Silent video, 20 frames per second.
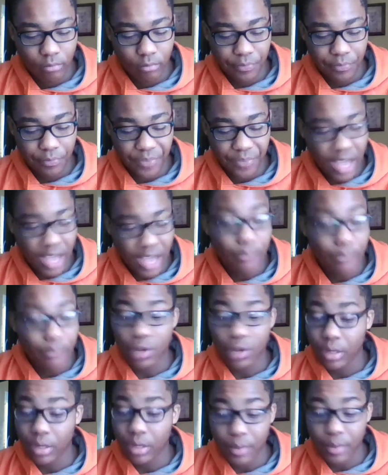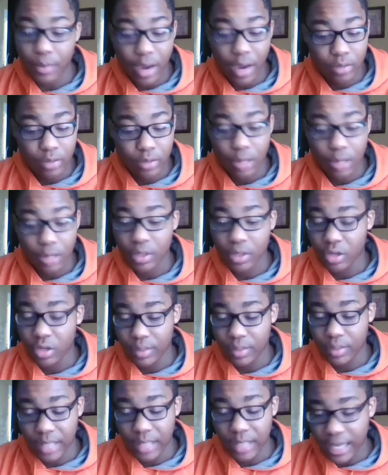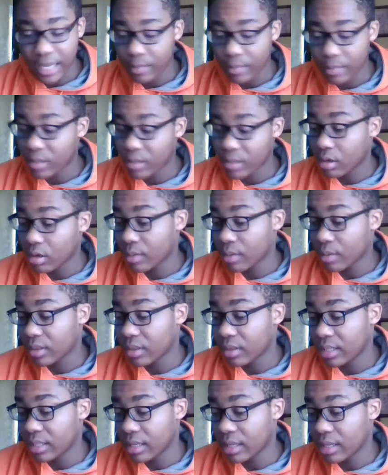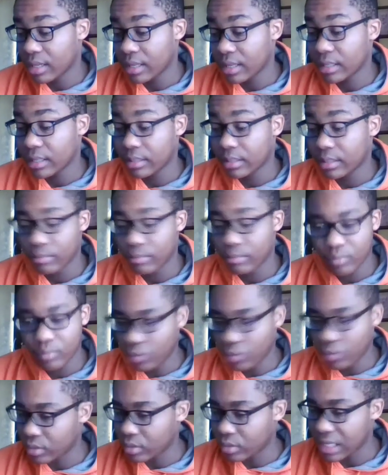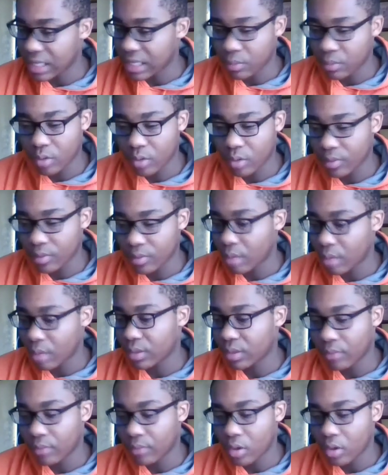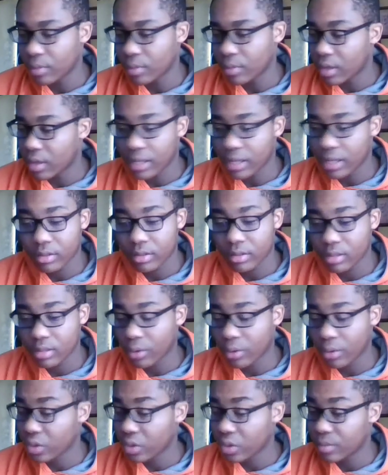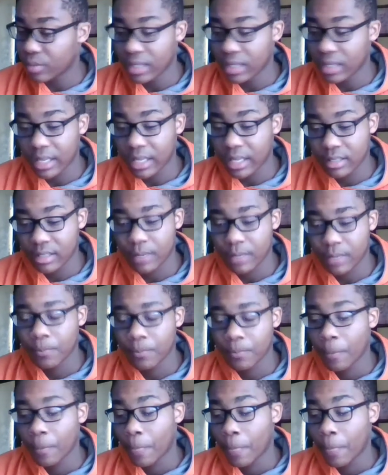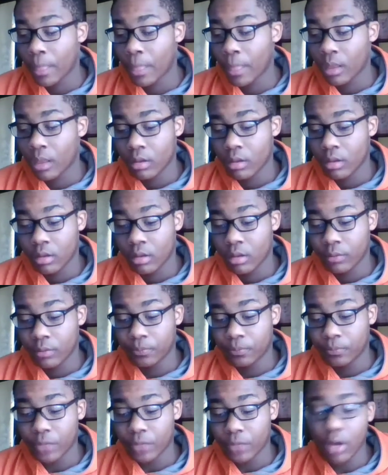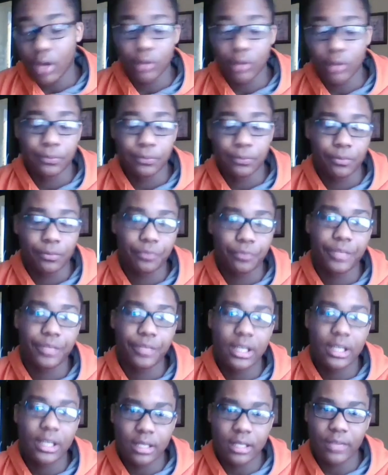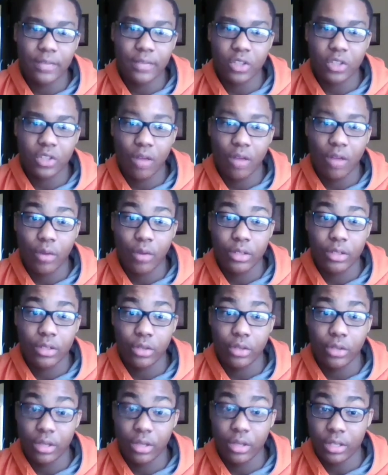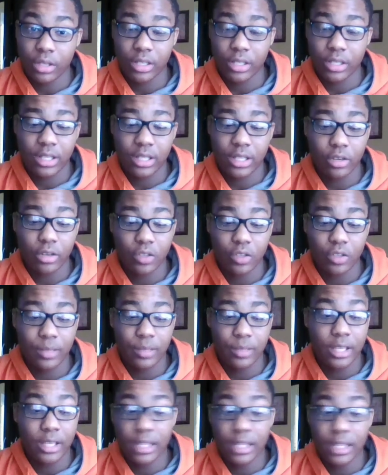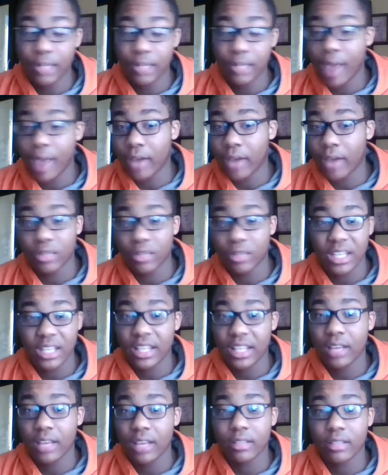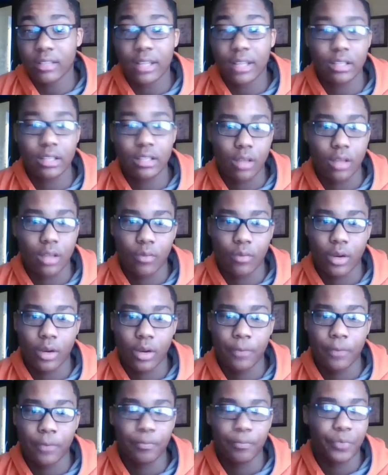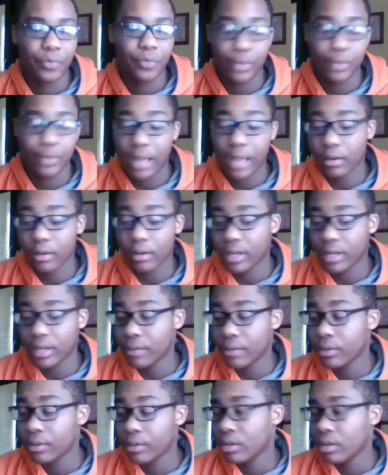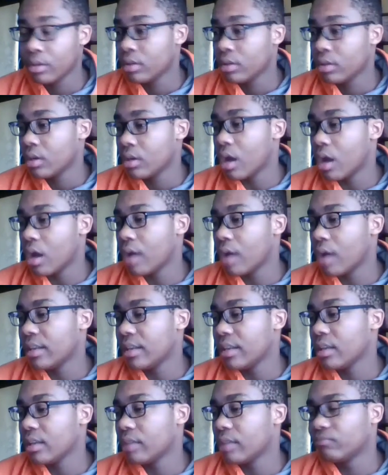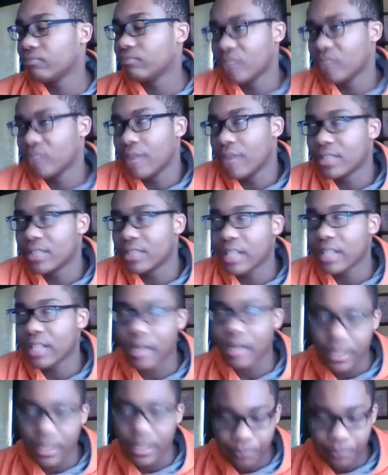Yeah, we've talked about the macros, talked about the RGB lighting, we talked about the full-size board, we talked about the volume and all the other stuff, RGB, like I said. Oh, it does have a software, so you can adjust the RGB, the macros, and anything else on the software. We're downloading it on the, obviously online.